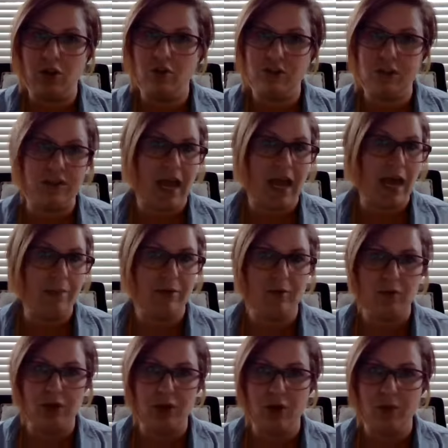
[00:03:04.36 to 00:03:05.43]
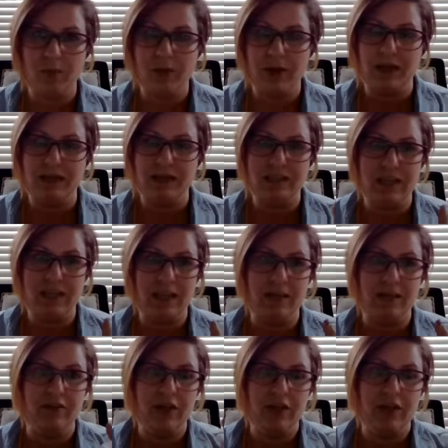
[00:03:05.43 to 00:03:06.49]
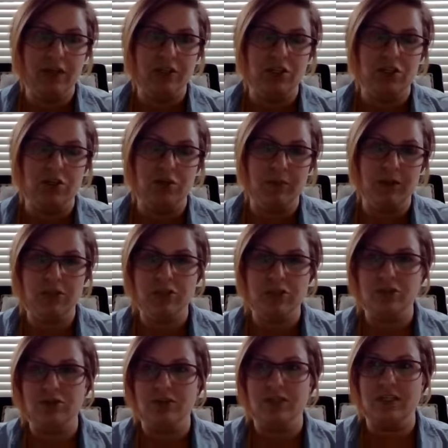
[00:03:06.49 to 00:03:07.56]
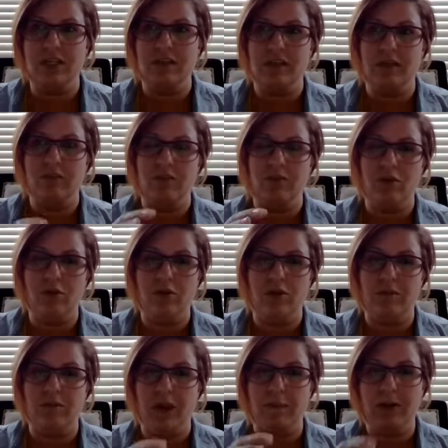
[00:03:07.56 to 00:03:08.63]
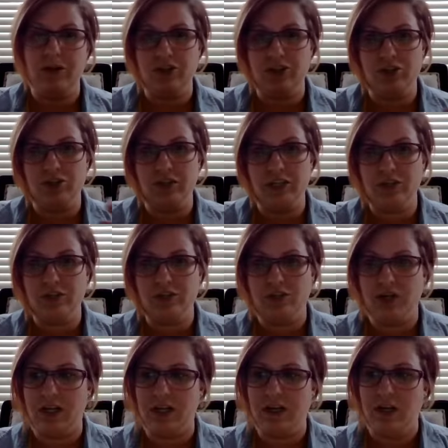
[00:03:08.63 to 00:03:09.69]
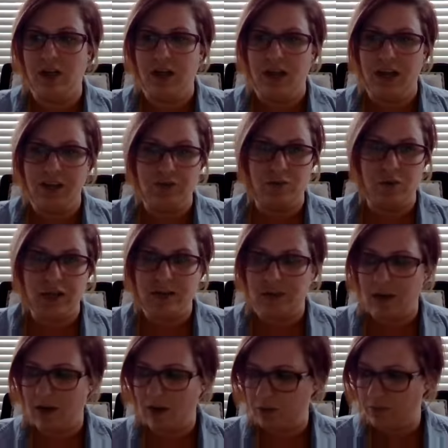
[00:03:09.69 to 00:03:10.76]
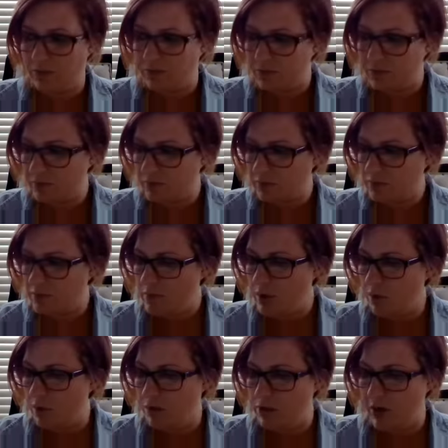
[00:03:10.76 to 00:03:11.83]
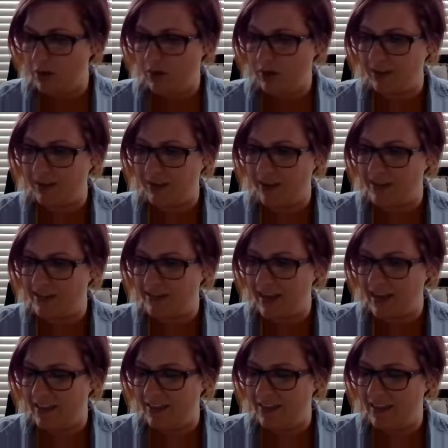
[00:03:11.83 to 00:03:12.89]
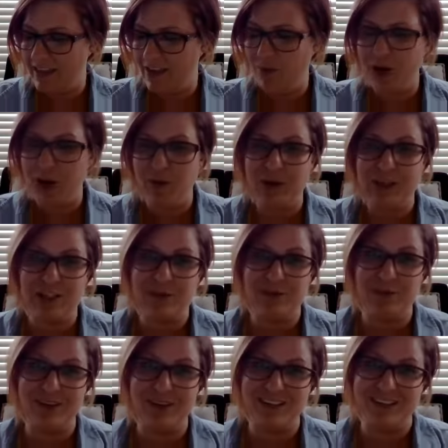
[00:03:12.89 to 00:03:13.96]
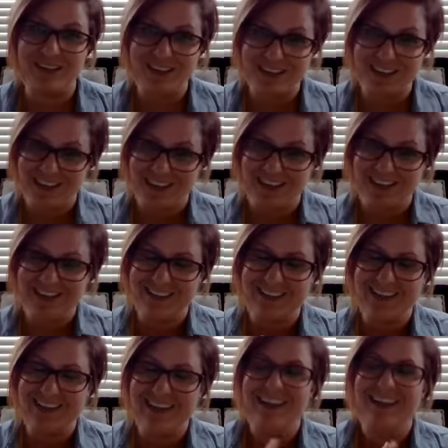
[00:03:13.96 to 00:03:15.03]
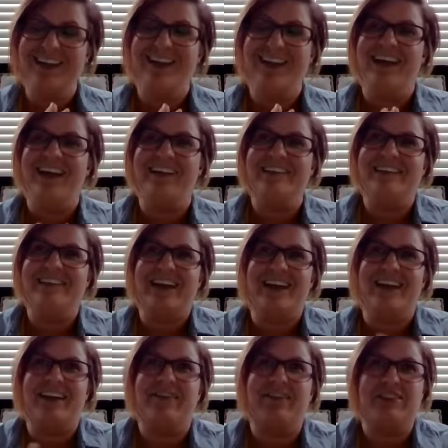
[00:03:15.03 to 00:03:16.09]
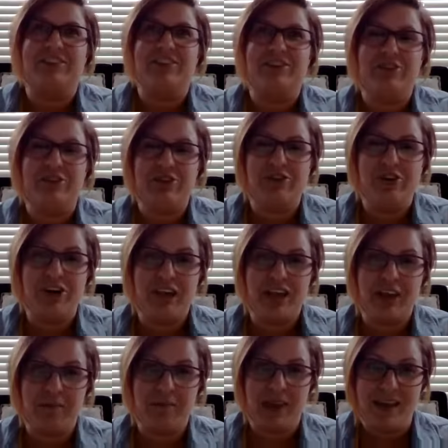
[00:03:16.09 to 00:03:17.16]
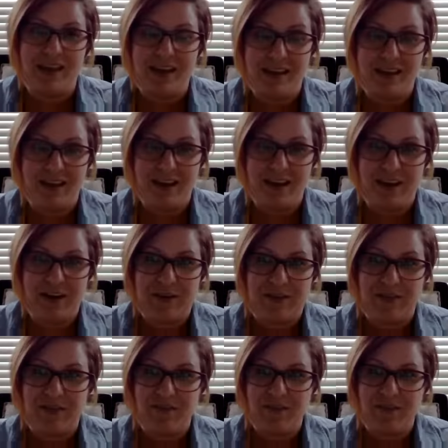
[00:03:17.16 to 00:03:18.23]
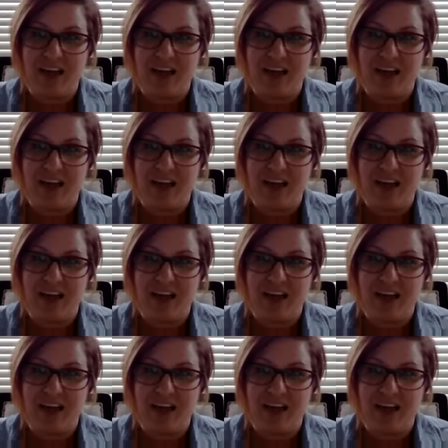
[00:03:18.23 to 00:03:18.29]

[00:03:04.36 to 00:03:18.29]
close a tab and reopen and save to your pictures and then pull up that picture and insert it. It's right there, which I really liked. And then when I went to present it, and this kind of is the nerd in me, I